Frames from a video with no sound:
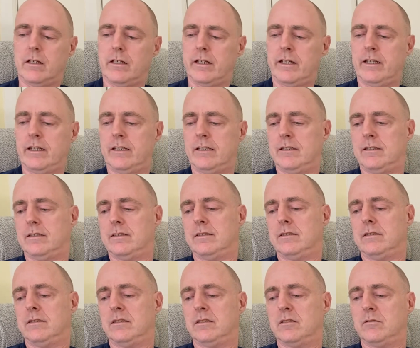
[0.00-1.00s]

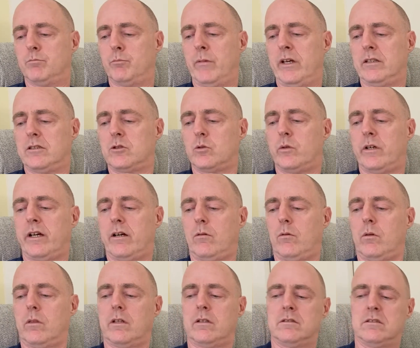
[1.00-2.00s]
is Mental
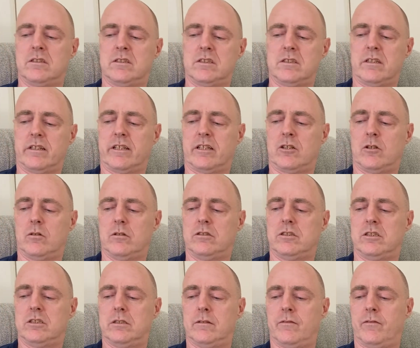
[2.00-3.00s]
Health and
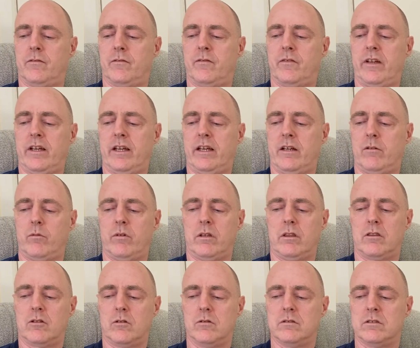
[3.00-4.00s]
Psychology of Fear
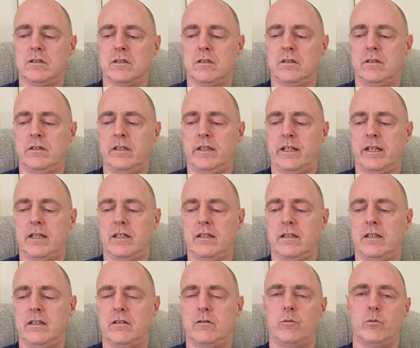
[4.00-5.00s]
with Dr.
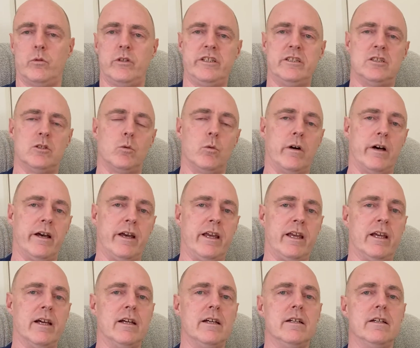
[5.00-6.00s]
Nicola
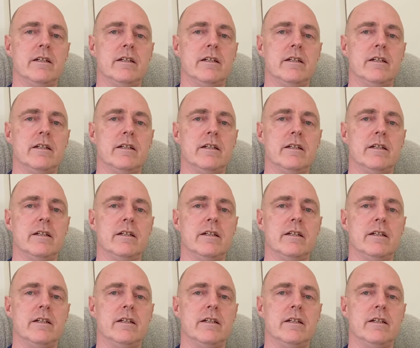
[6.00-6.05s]
Ridgway.